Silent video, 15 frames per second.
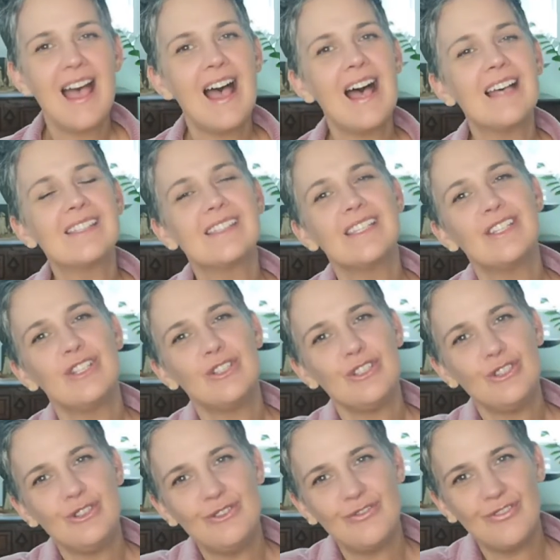Asking
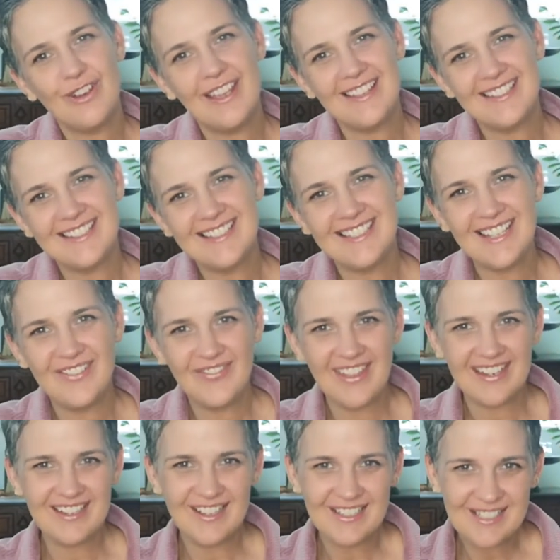a new friend if
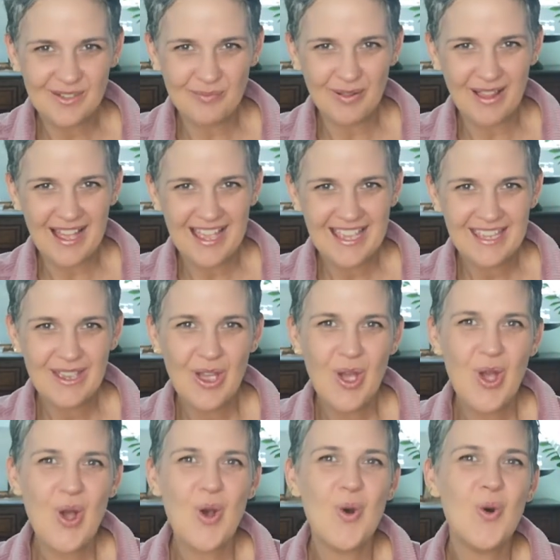they'd like to play,
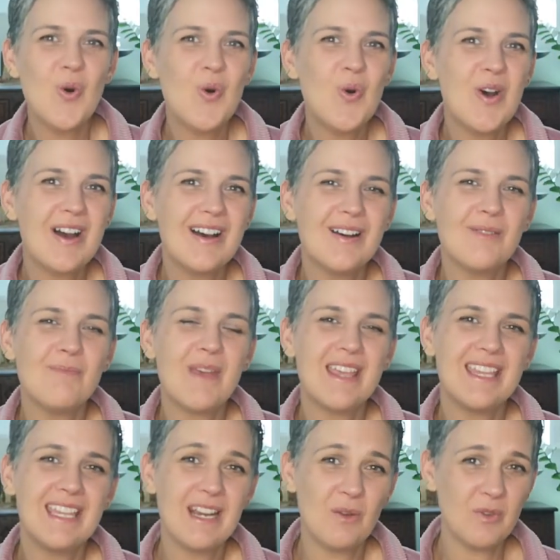or
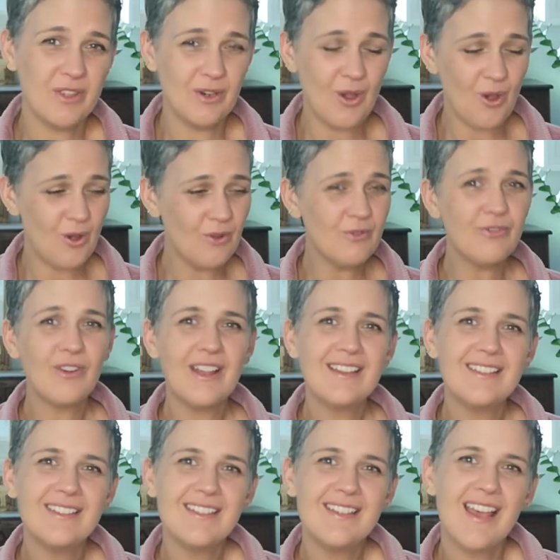making up with an old
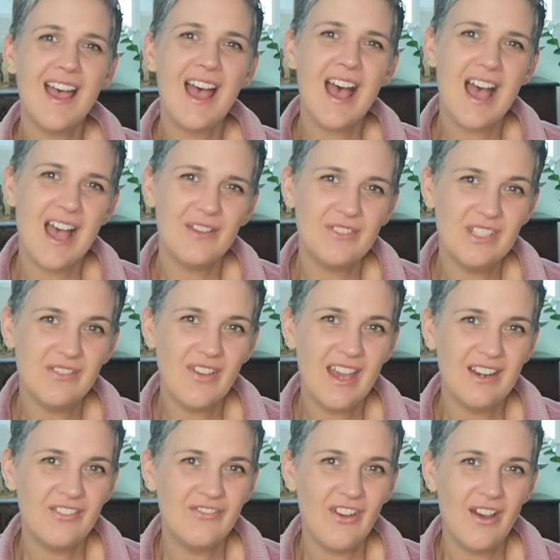friend after you've
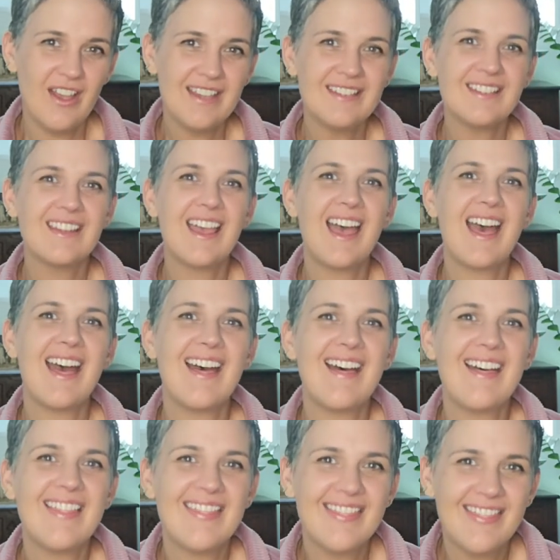had a fight,
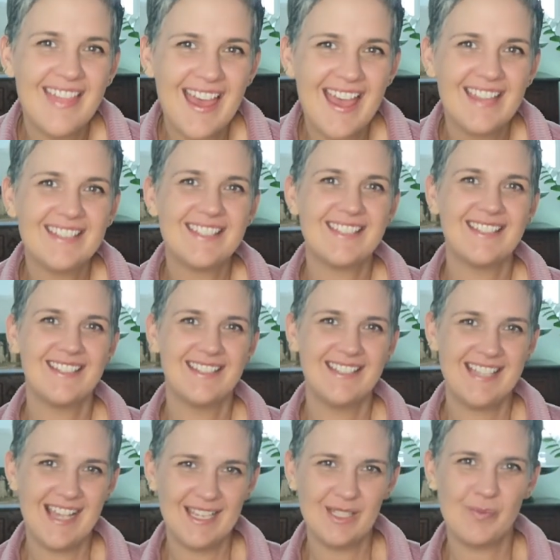that
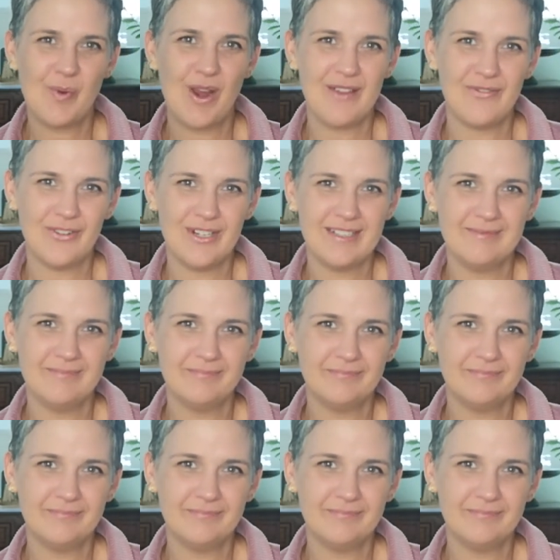takes bravery.